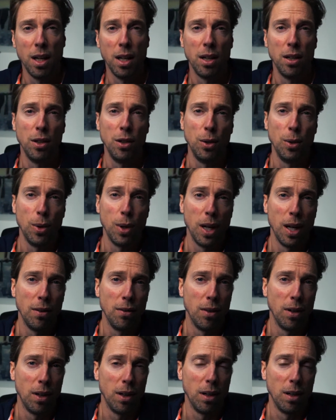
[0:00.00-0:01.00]
you have
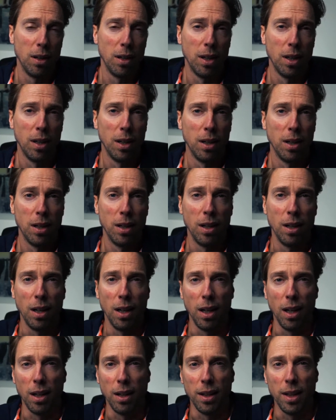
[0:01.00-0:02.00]

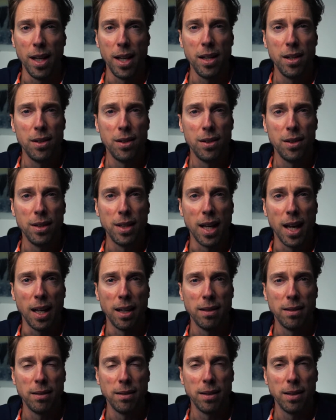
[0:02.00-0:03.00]
a layer
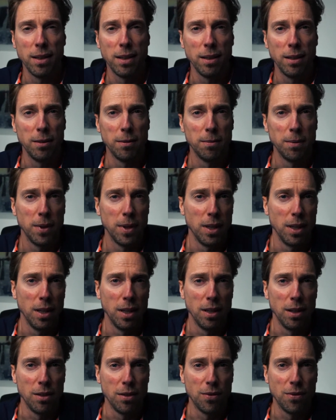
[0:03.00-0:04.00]
that
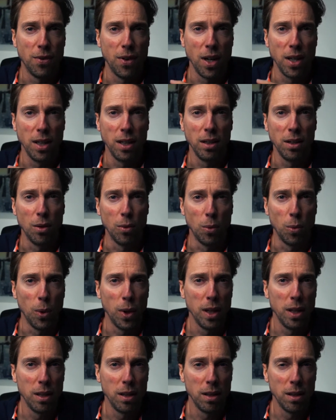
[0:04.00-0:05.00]
is fighting the
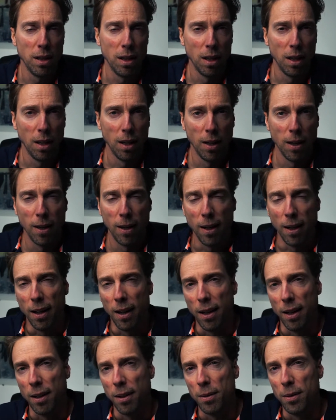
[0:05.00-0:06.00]
wind,
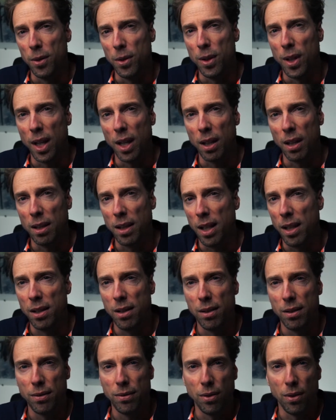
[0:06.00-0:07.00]
you got a
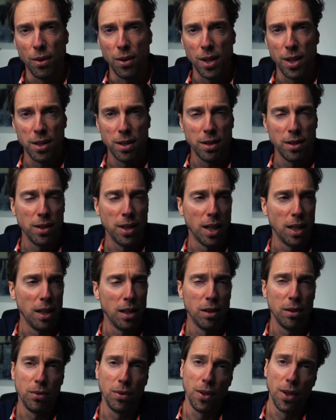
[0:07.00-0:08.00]
layer for this, you got a
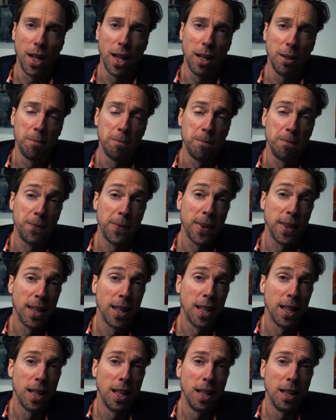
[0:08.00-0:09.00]
layer for that,
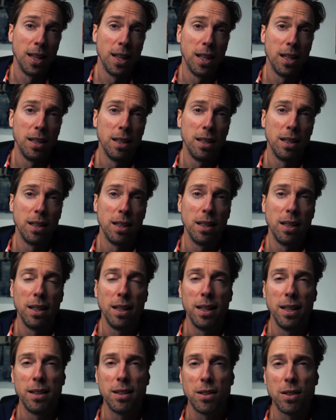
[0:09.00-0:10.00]
then
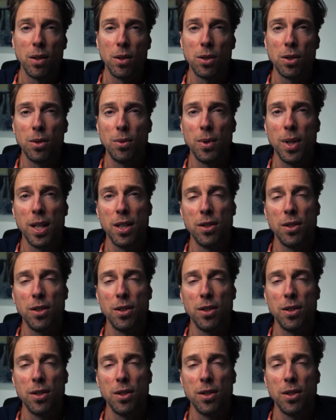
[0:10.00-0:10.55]
it's also nice